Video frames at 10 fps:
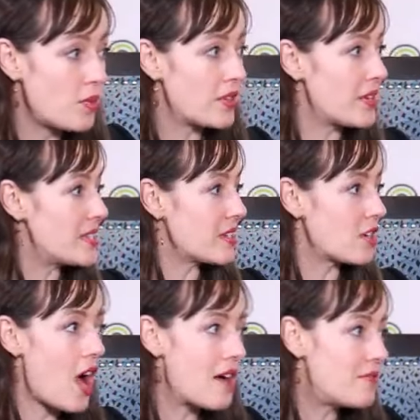whether it's a
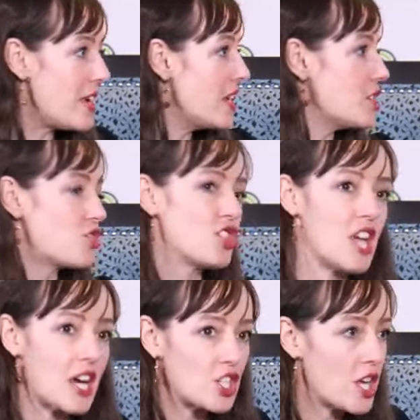coffee, an
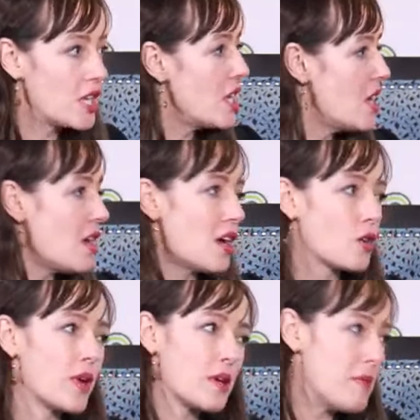introduction, a
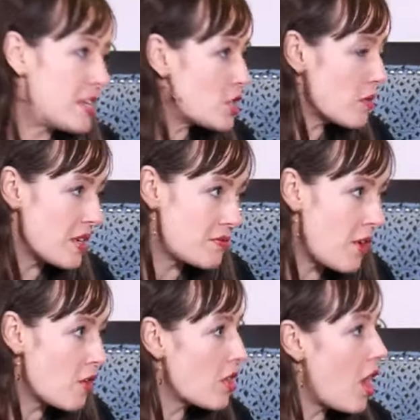quick mentoring
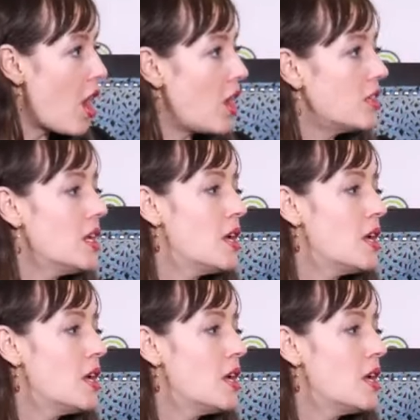phone call.